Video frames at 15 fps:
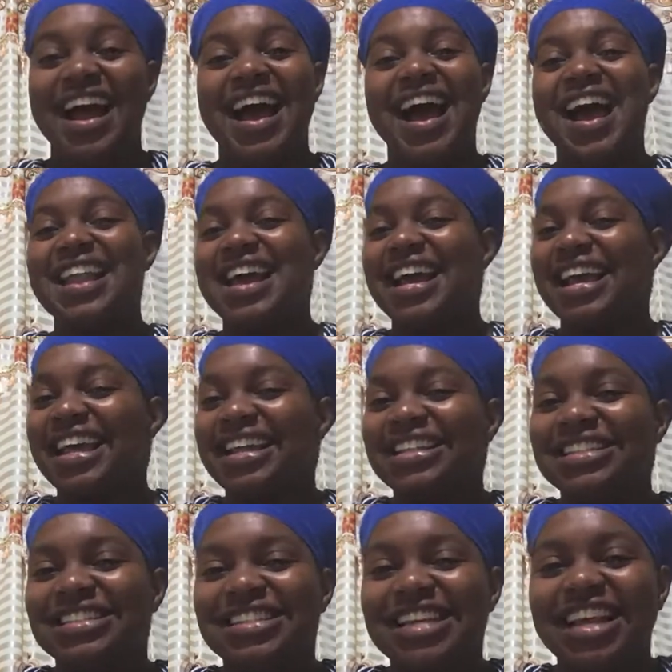and I can
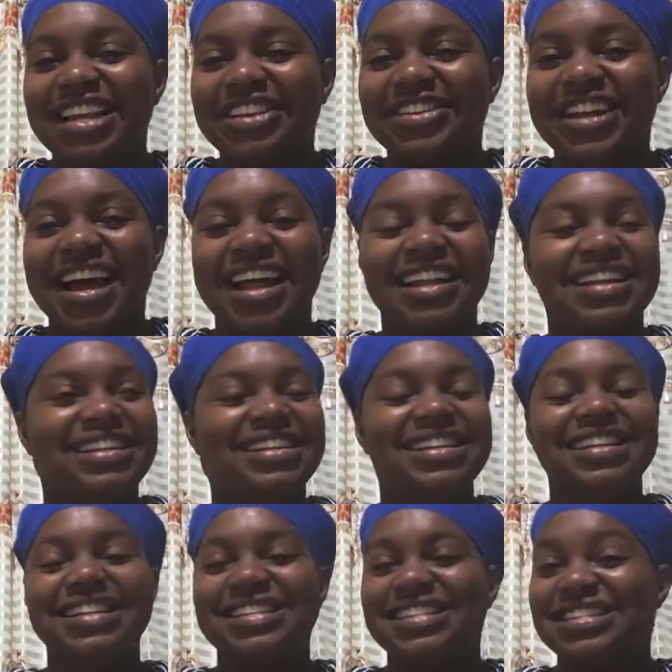tell you that
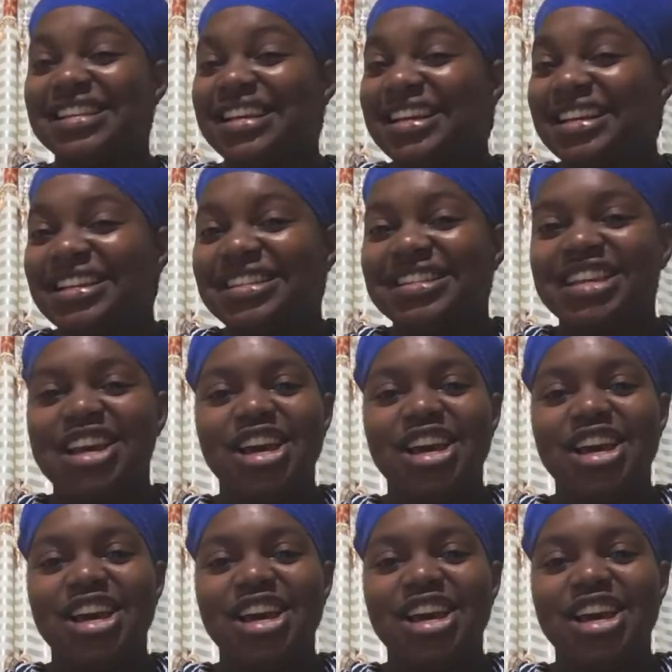these things